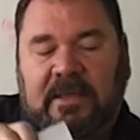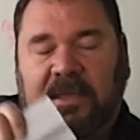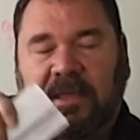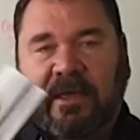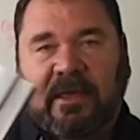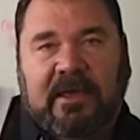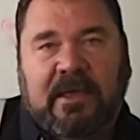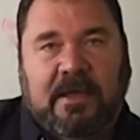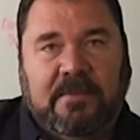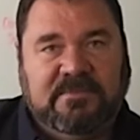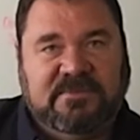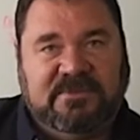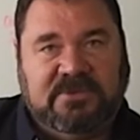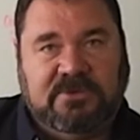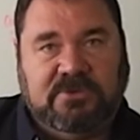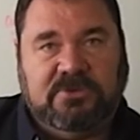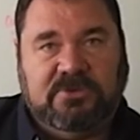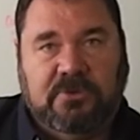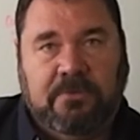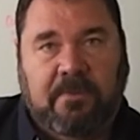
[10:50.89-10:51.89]
It comes
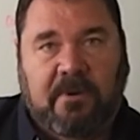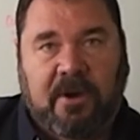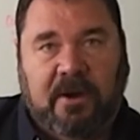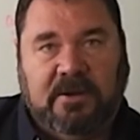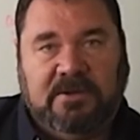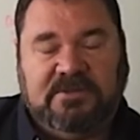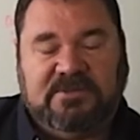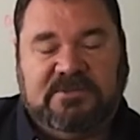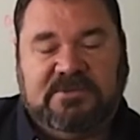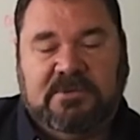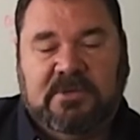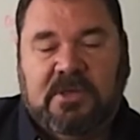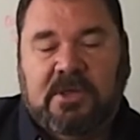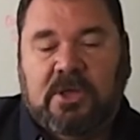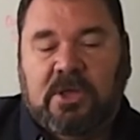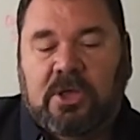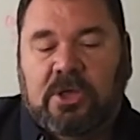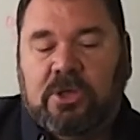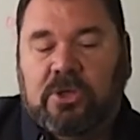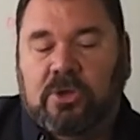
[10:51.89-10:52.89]
in two parts.
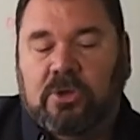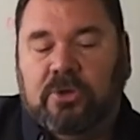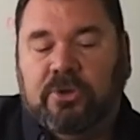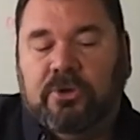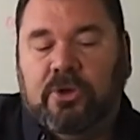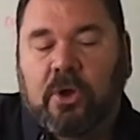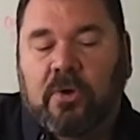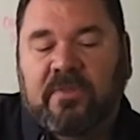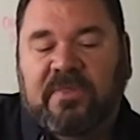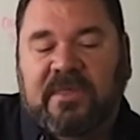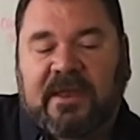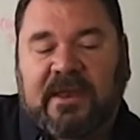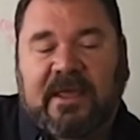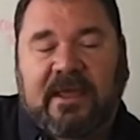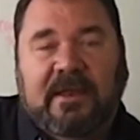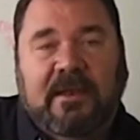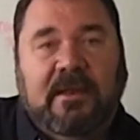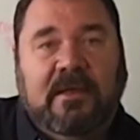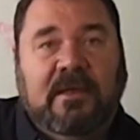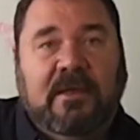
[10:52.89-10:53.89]
You'll know that
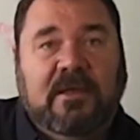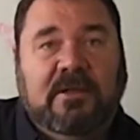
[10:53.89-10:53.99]
in